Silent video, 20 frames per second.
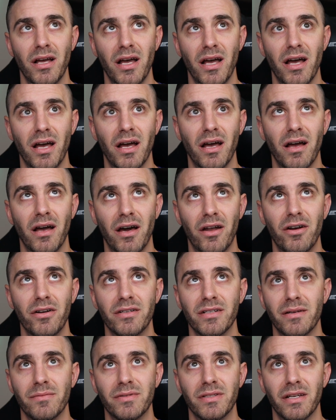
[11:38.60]
uh, 100
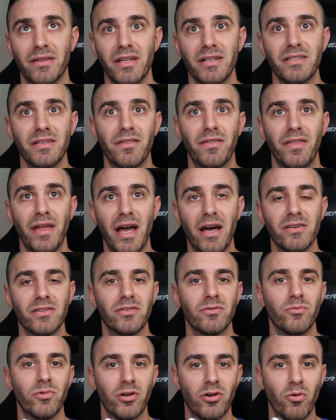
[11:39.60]
times 10. That's a
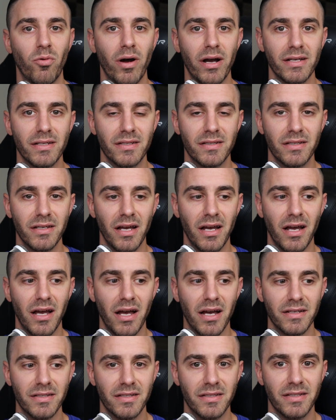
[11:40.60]
1,000 requests
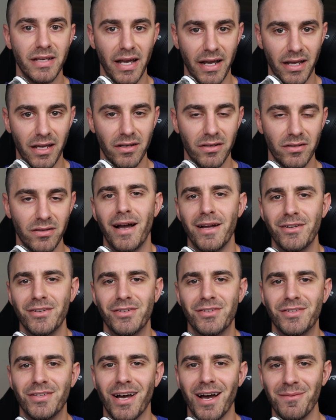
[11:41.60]
a second. I
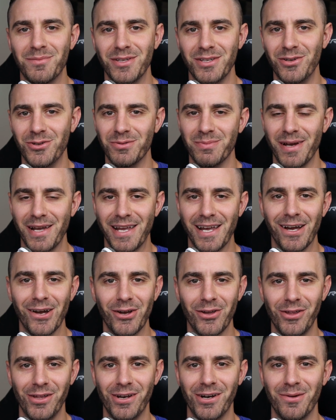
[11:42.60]
just stopped and used my
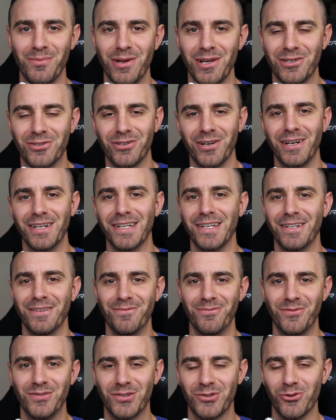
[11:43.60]
calculator to make sure I didn't
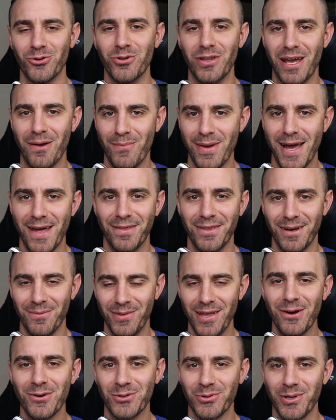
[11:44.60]
screw that math up.
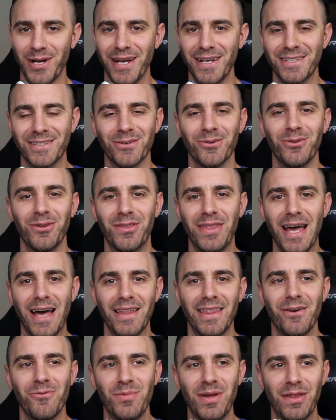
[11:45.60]
That was right. So
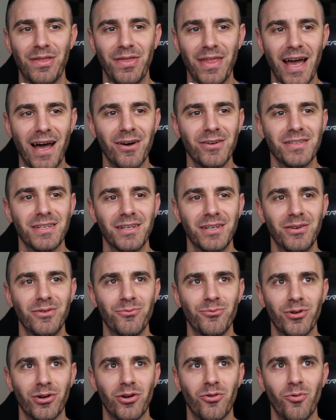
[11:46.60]
that, that would be a
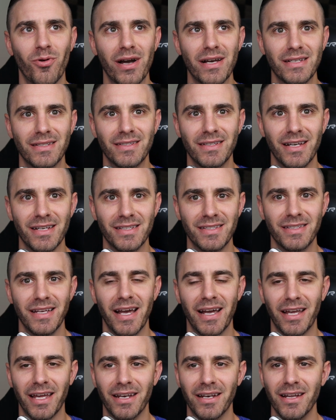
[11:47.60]
1,000 requests a
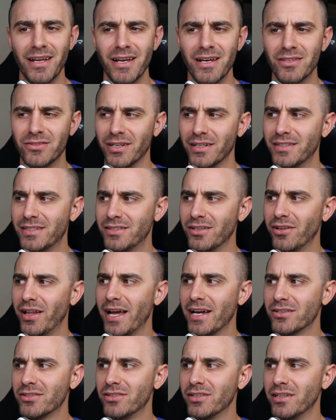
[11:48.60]
second. So it's still
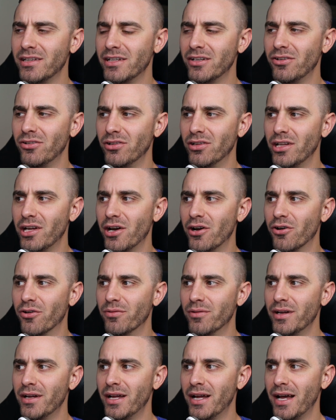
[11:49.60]
actually a little
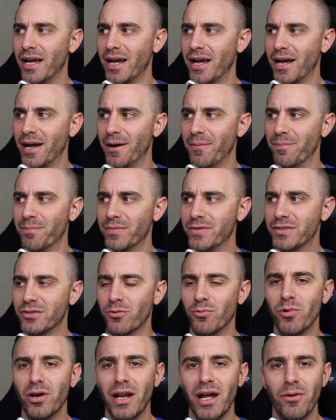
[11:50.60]
low. Um,
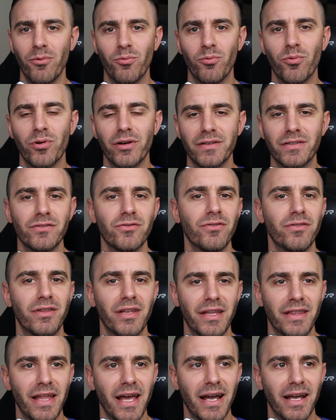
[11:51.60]
so what I would do
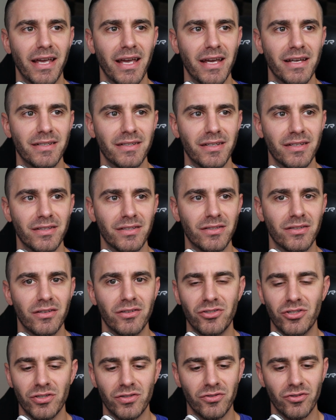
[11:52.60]
in that case is
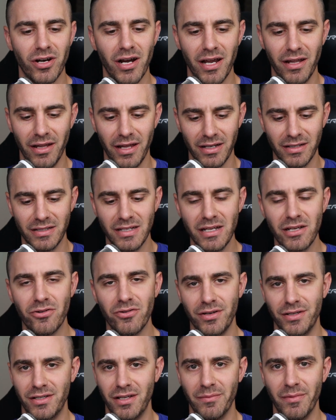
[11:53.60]
just try and like
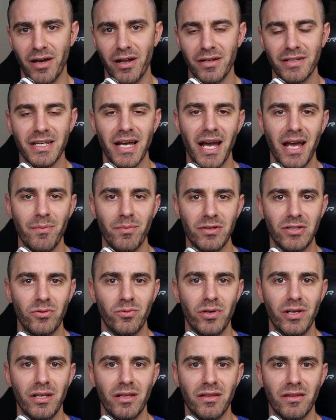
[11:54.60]
decrease the amount of time
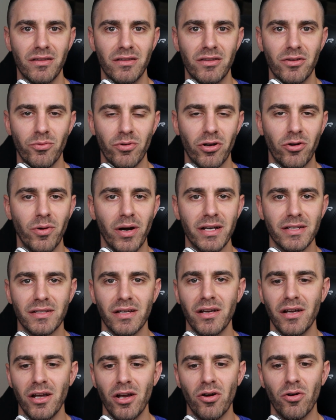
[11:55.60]
between the
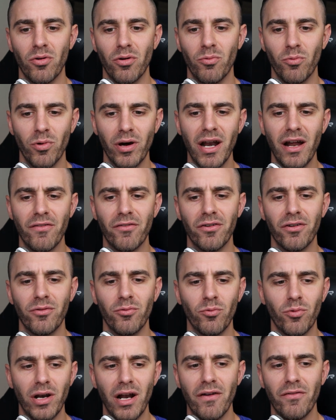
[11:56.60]
requests, whatever
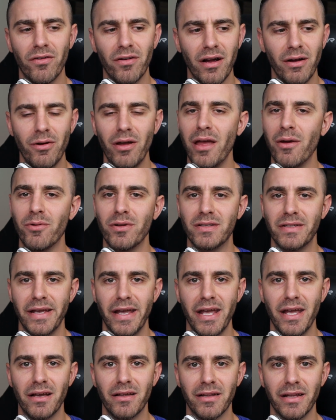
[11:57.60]
whatever it would
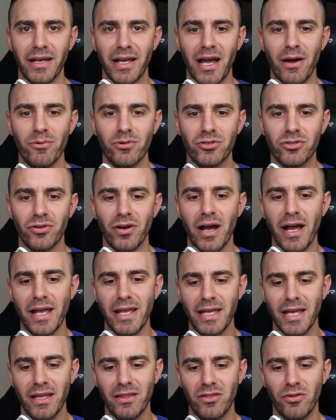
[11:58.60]
take. Like I would try
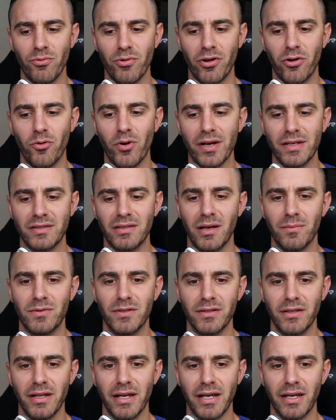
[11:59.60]
and get the requests up
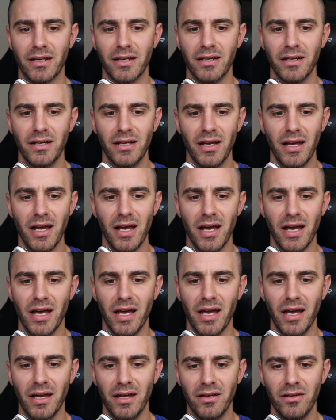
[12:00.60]
to like
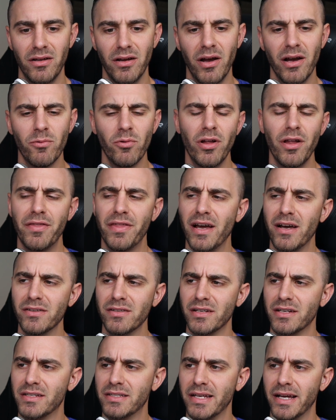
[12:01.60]
uh, uh, well, a
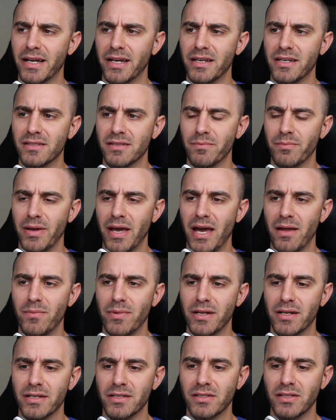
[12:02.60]
thousand a second isn't bad
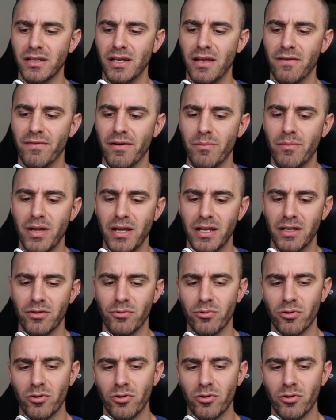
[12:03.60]
because if I'm making the